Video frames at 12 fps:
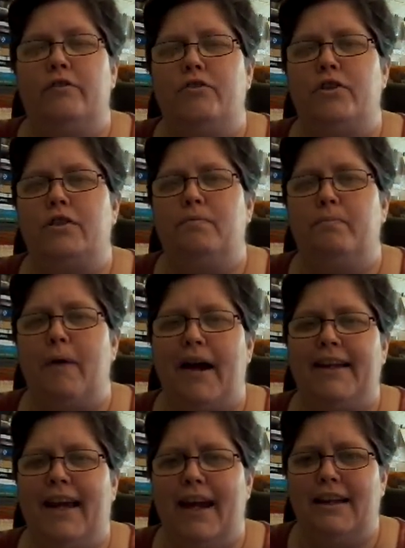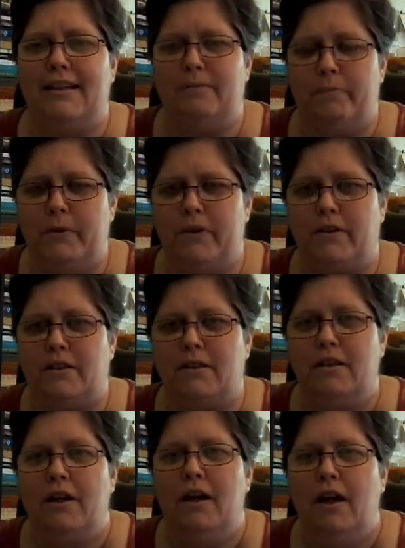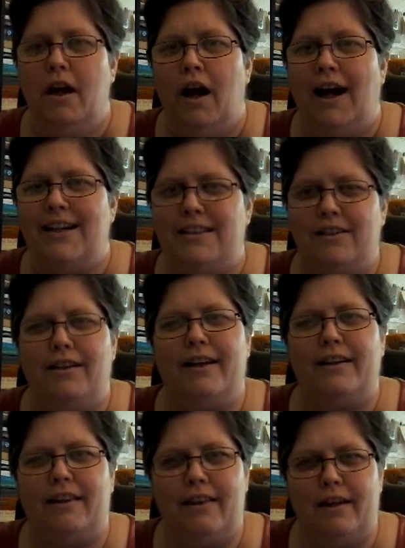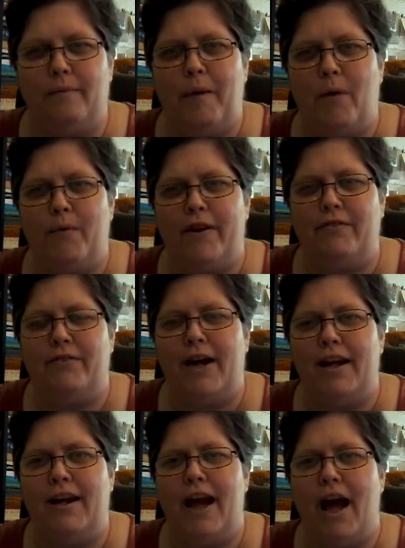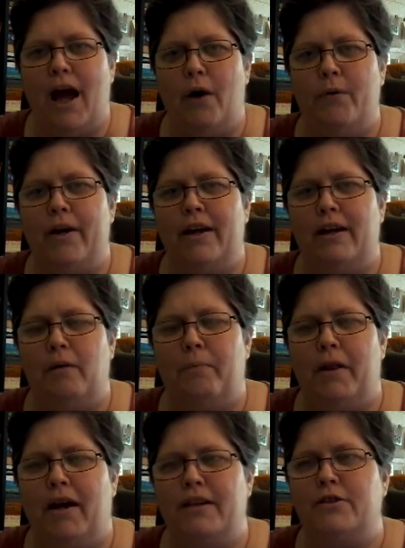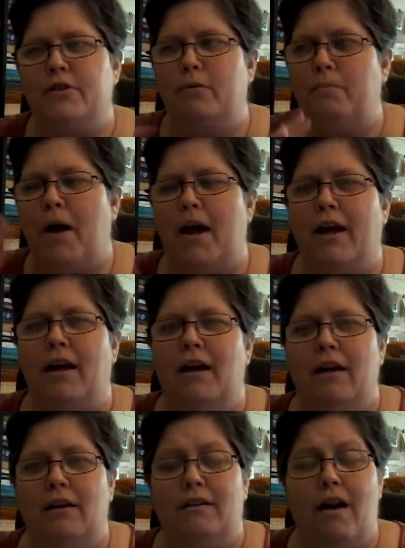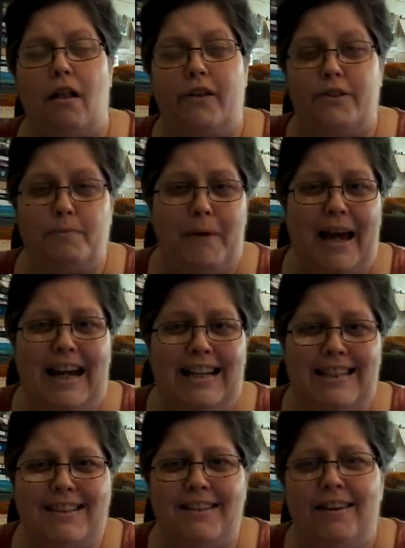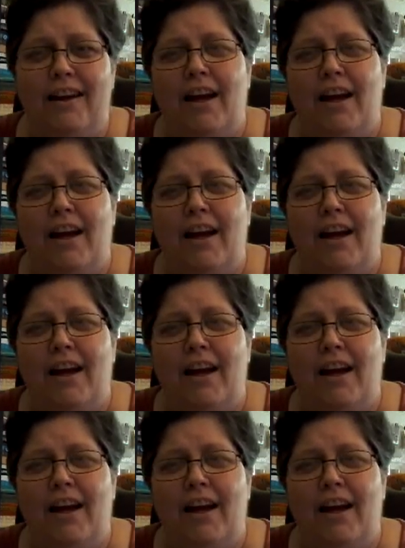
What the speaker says: just mind candy books, I still like to think about what I've read and how it applies to my knowledge base.